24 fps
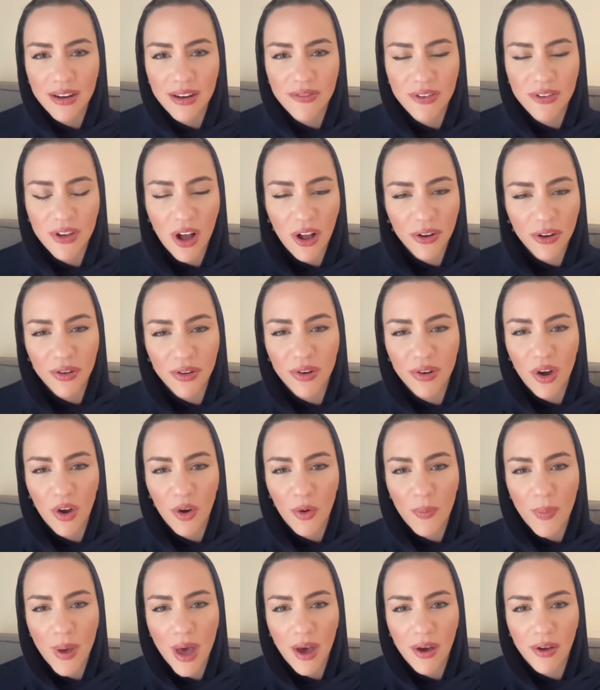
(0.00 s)
If y'all don't know
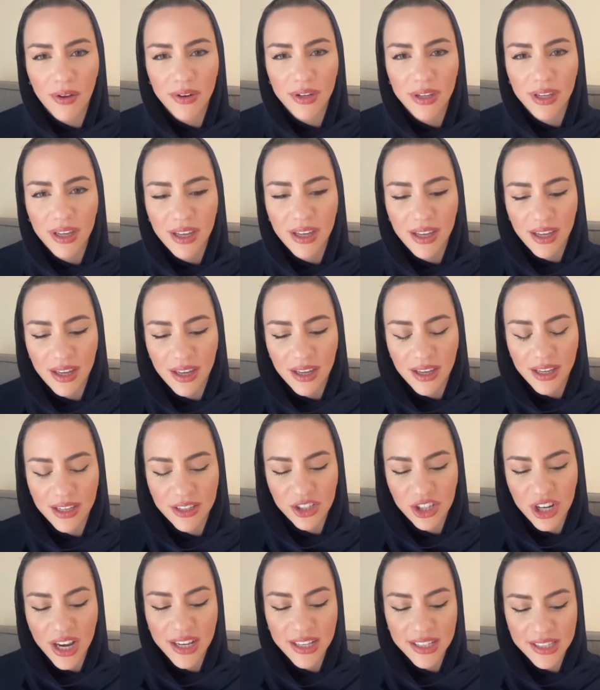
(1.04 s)
about
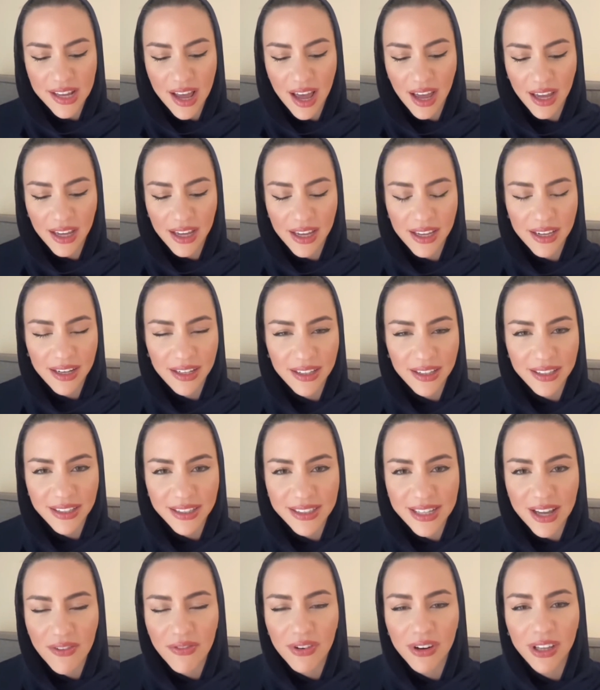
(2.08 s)
Sheikh Zayed,
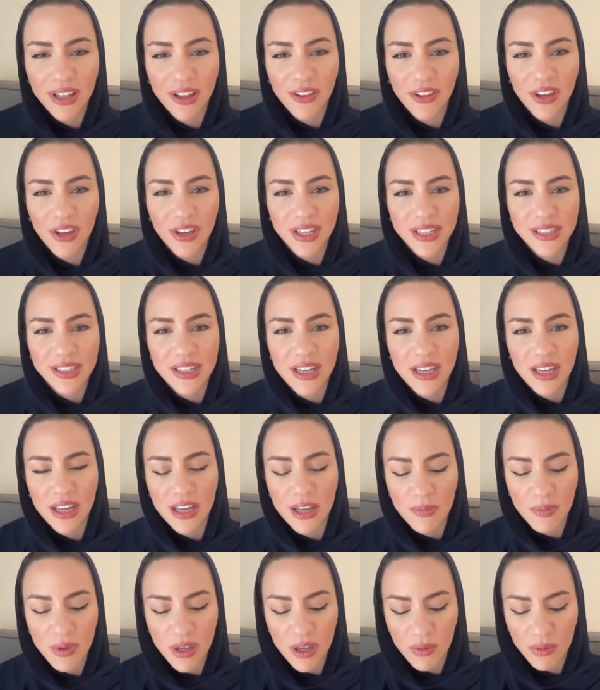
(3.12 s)
definitely look into
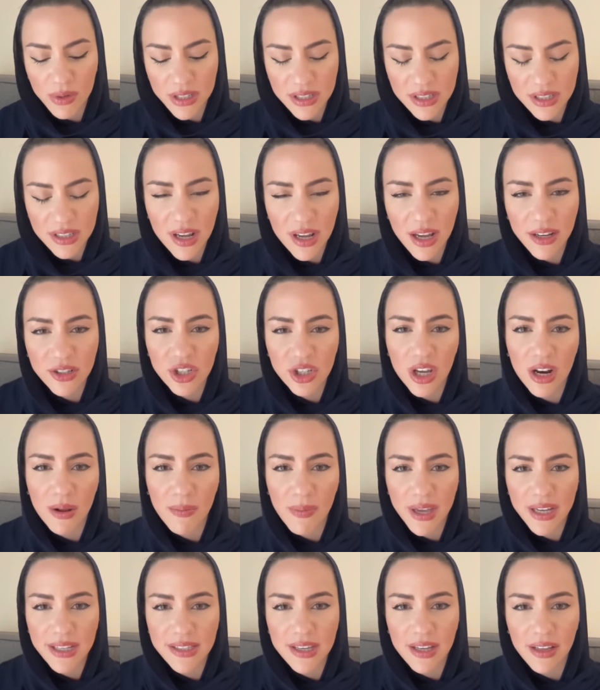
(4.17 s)
him. He was such an
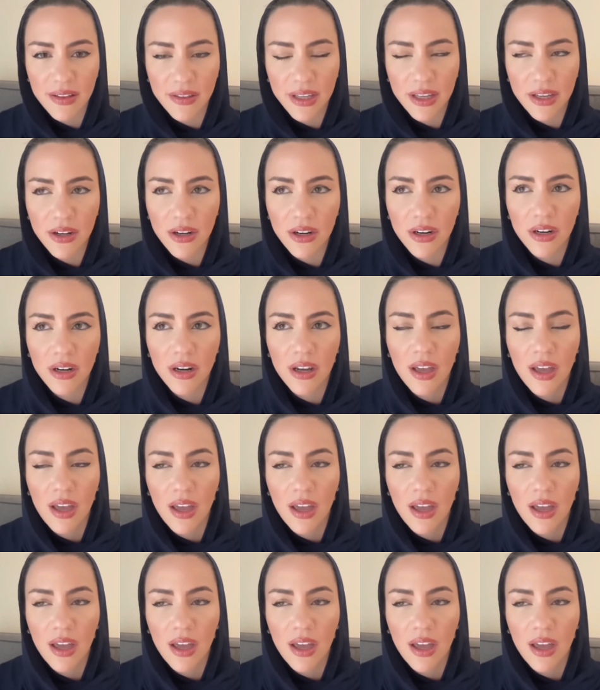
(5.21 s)
amazing leader.